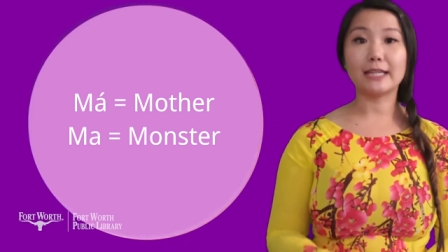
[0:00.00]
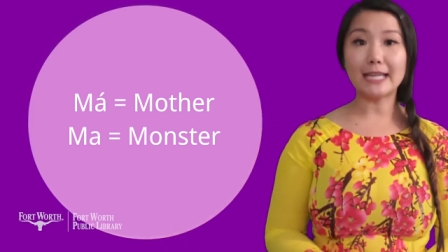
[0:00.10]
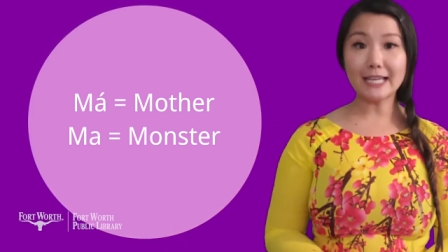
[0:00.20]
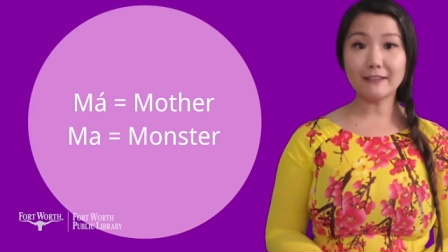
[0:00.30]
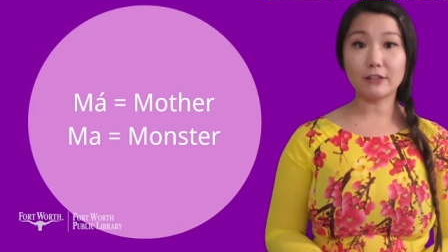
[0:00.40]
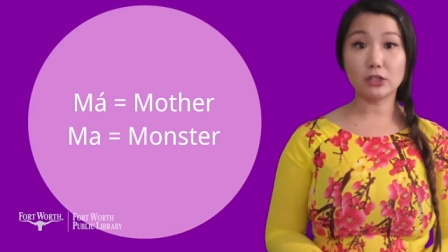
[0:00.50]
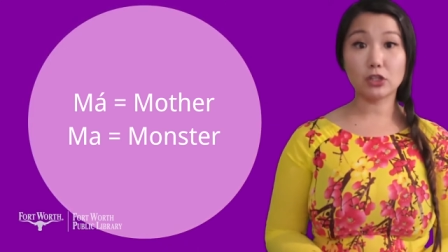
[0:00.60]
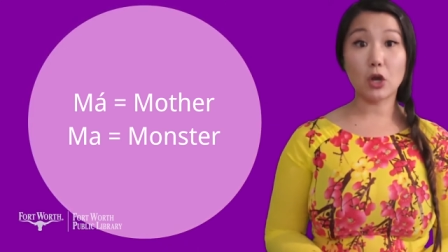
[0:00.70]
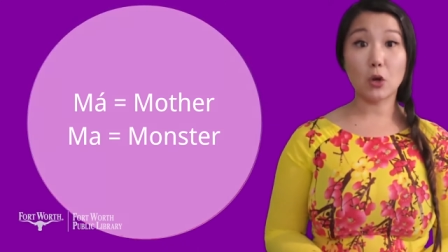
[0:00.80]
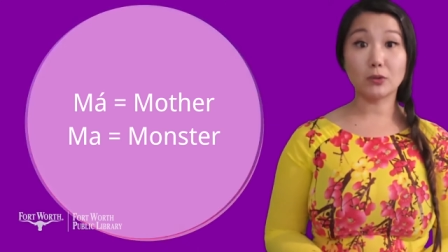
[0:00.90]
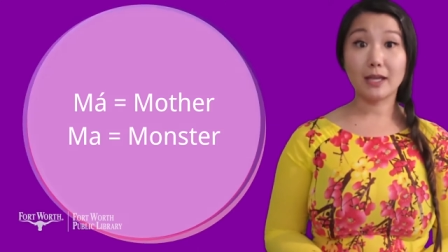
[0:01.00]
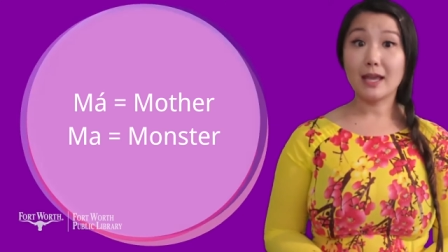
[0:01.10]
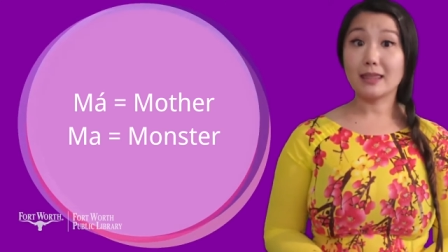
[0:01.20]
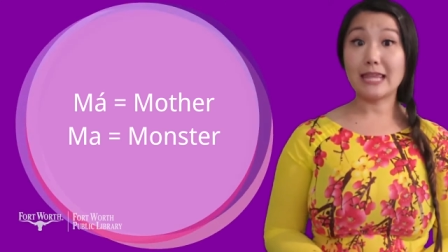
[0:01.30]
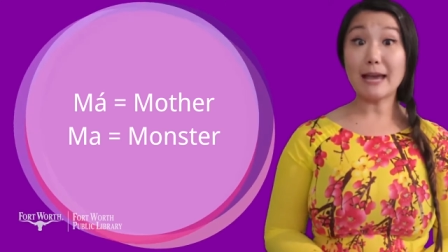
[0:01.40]
an even tone,
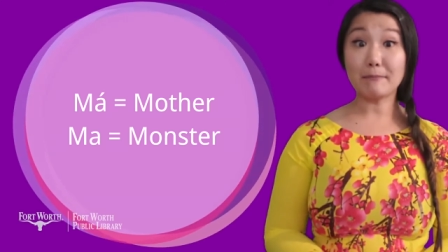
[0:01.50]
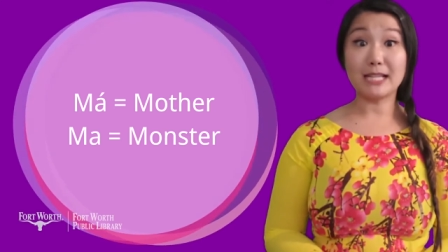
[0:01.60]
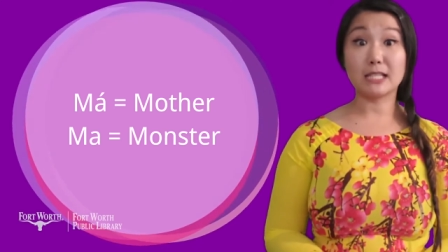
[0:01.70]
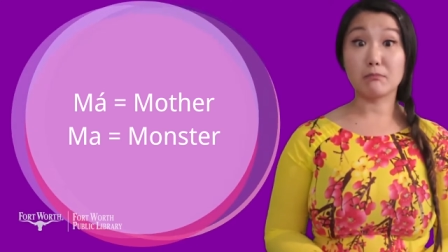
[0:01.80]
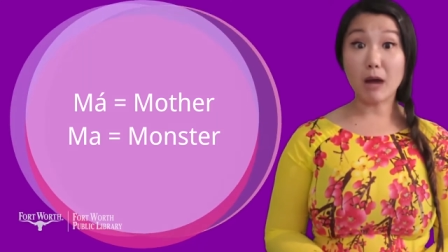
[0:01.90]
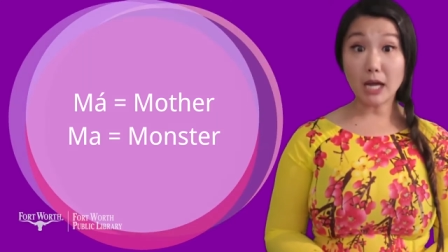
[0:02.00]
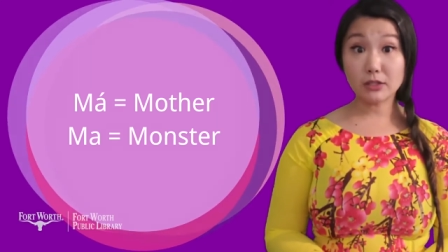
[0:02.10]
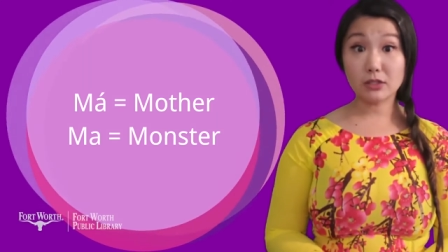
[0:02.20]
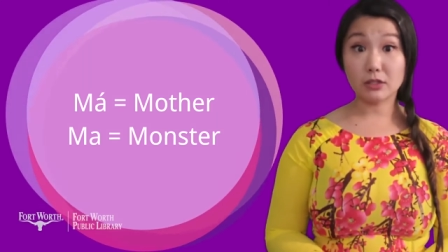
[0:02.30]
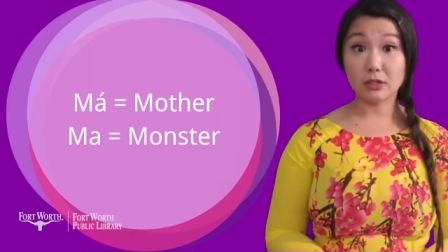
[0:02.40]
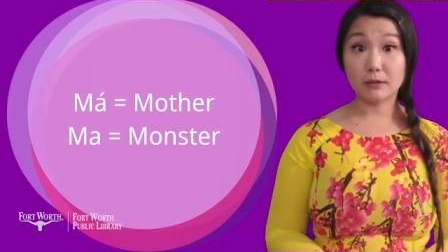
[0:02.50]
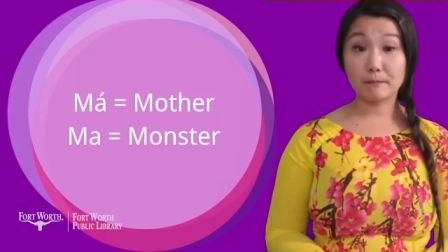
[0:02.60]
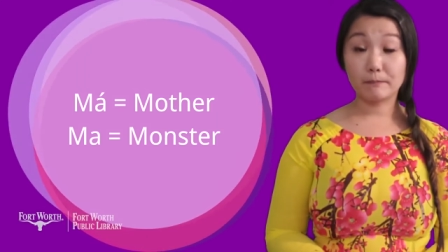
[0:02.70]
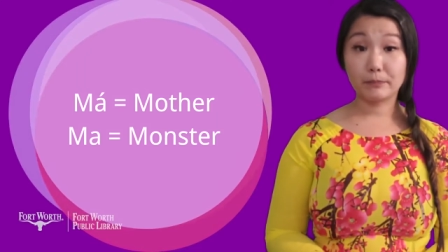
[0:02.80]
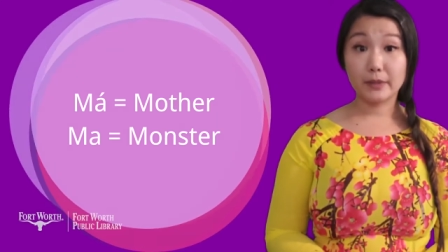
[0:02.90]
that means monster.